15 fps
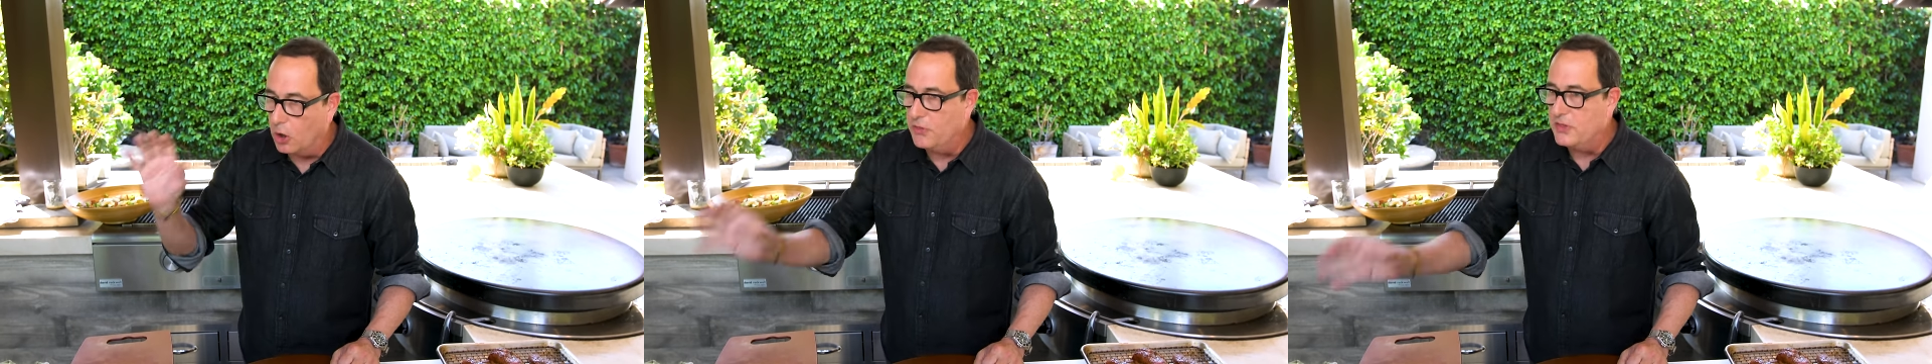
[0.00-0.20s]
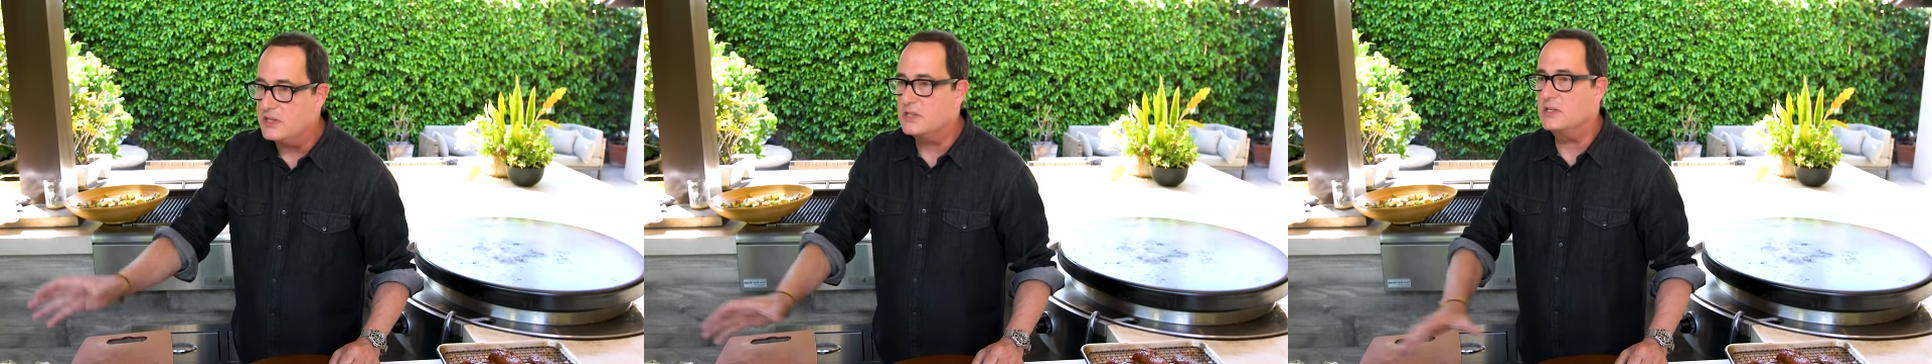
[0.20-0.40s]

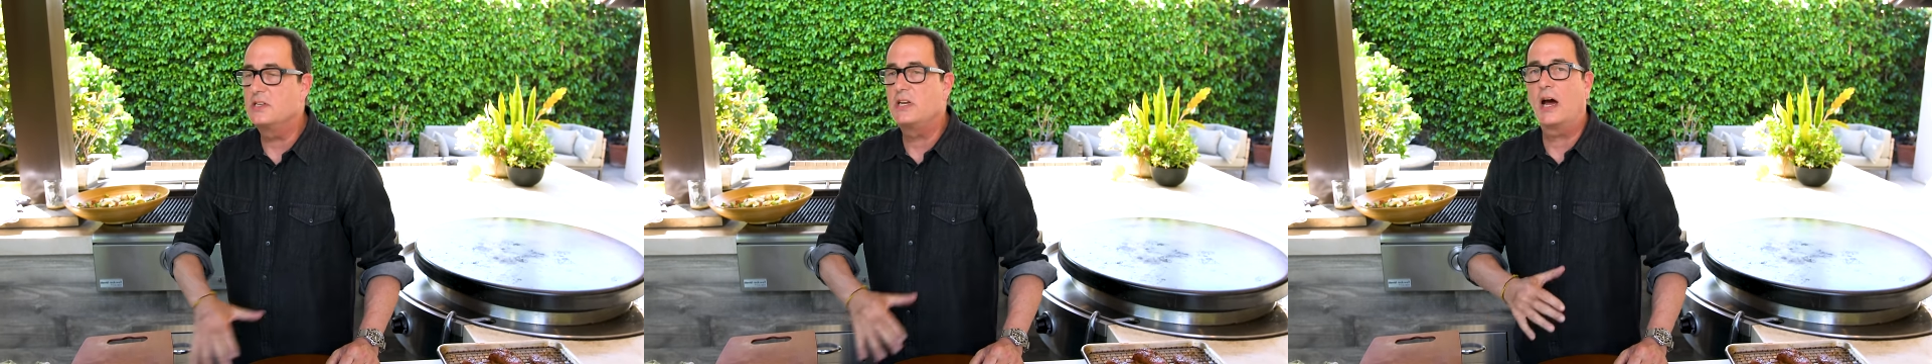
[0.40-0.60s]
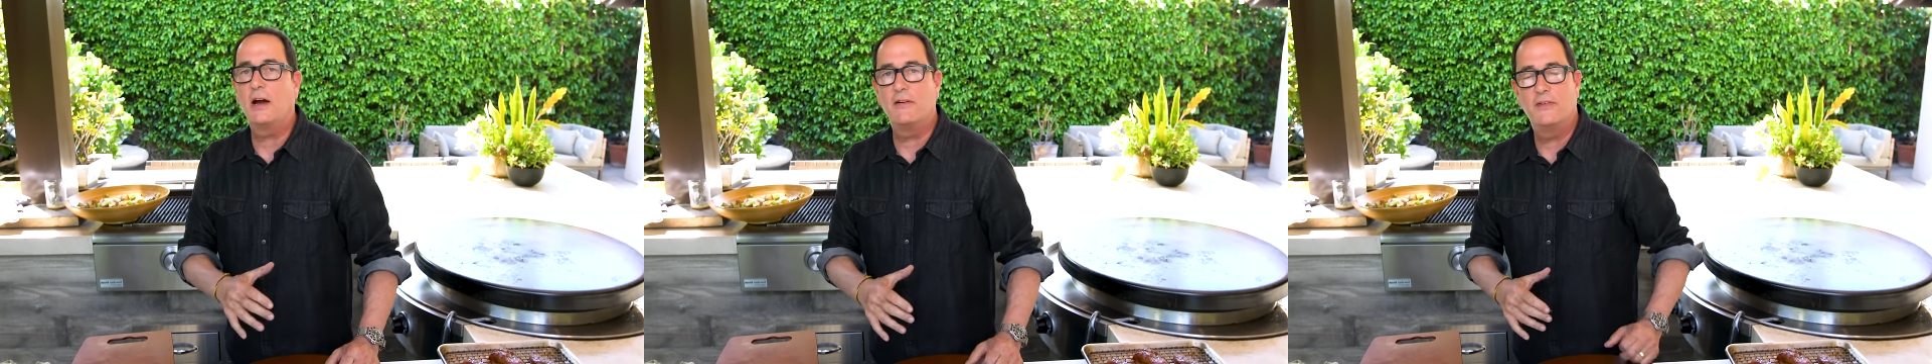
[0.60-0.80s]
this
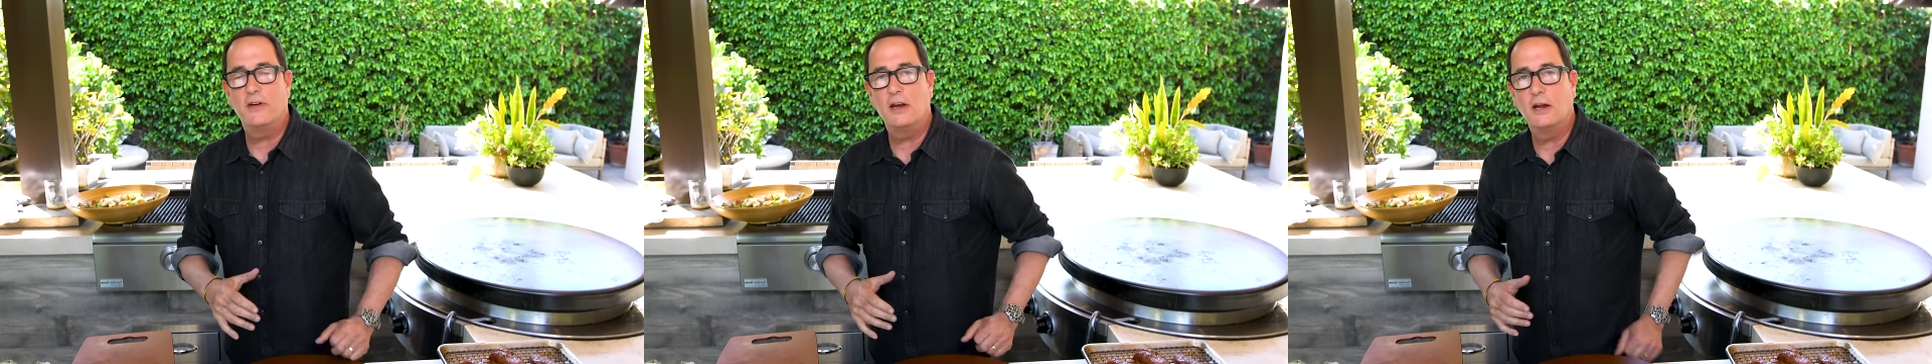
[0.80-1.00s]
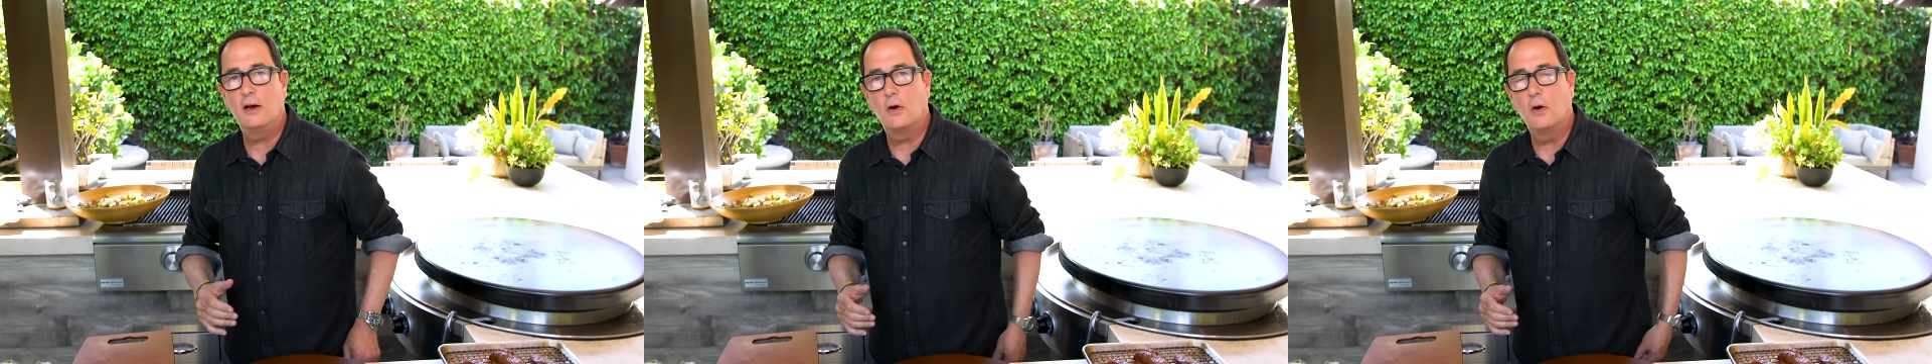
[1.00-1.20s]
entire
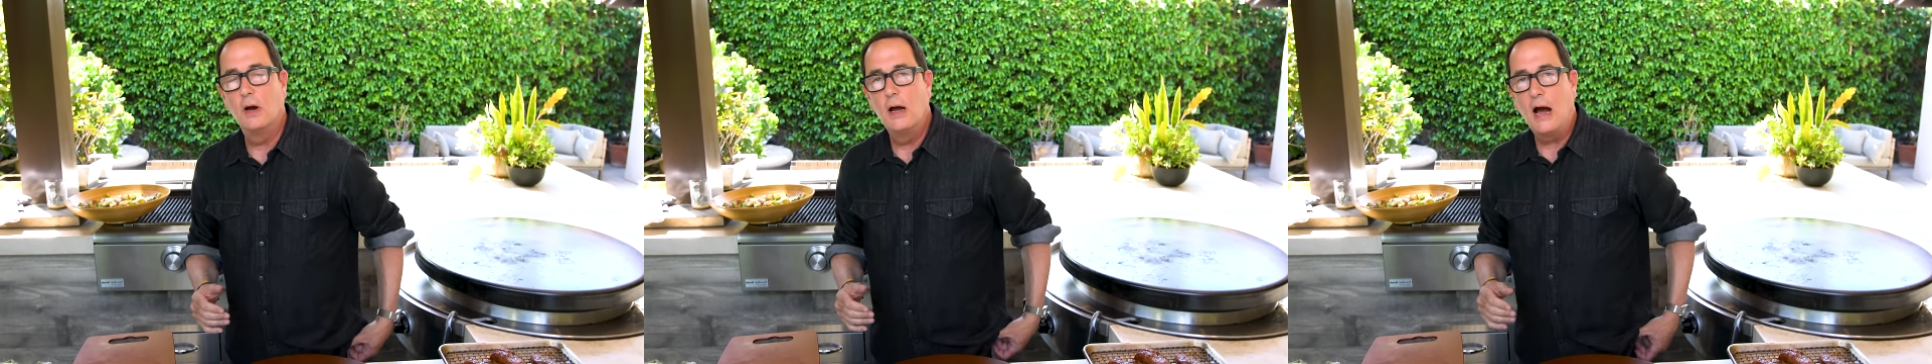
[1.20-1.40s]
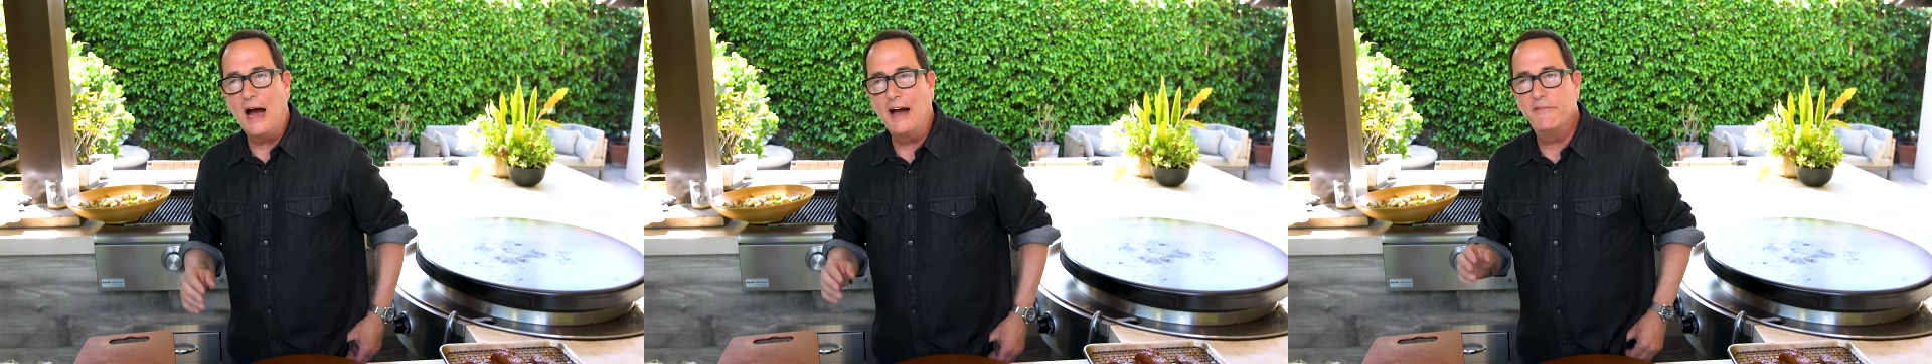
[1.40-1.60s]
video,
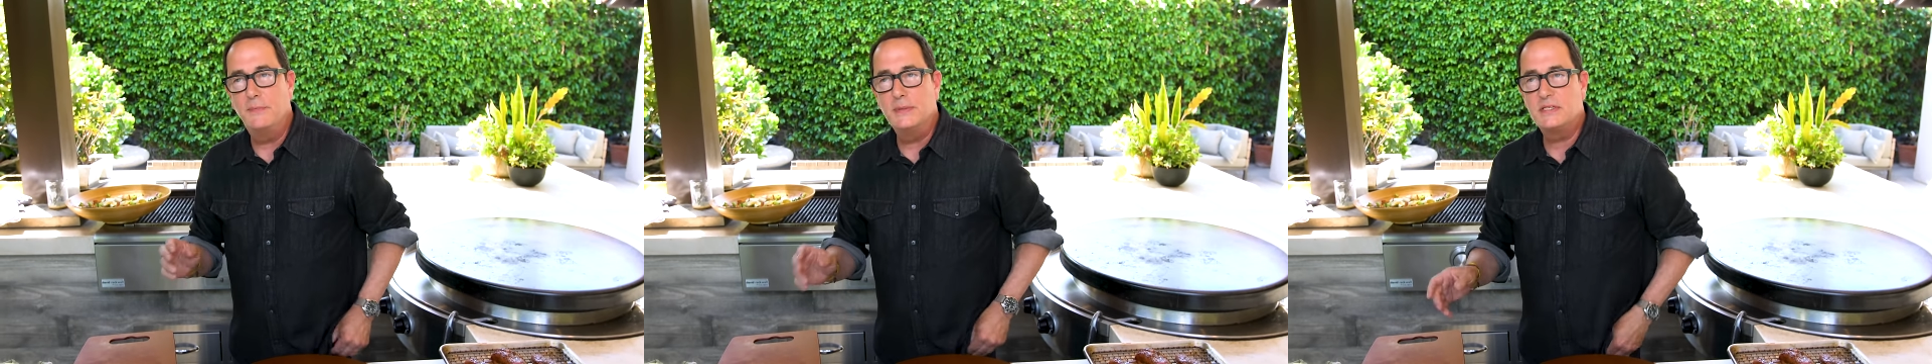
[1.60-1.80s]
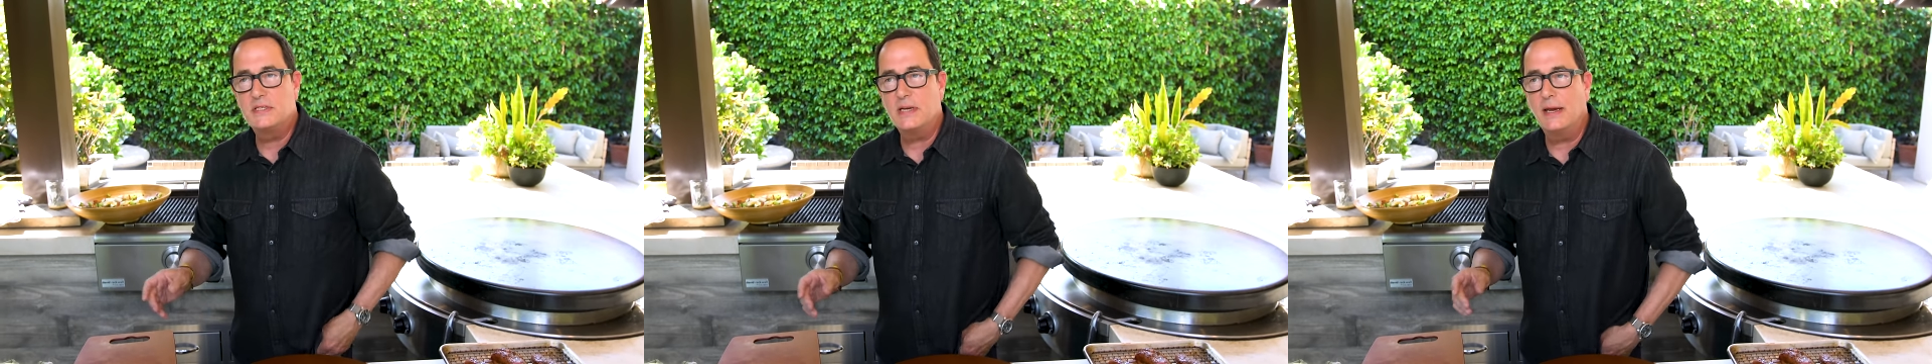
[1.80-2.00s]
I've
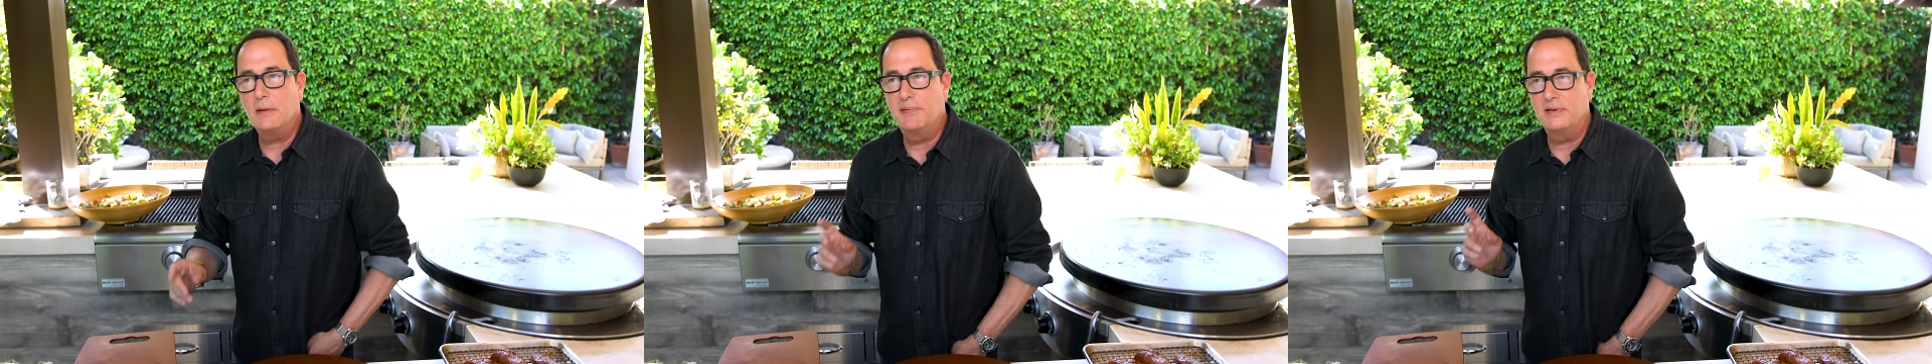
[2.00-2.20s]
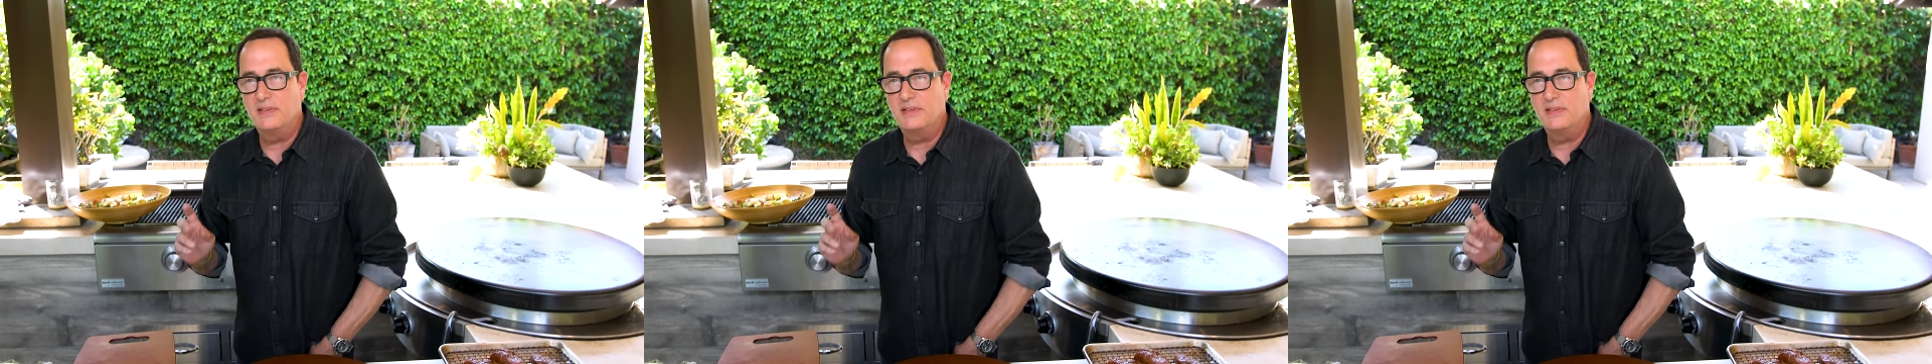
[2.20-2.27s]
been saying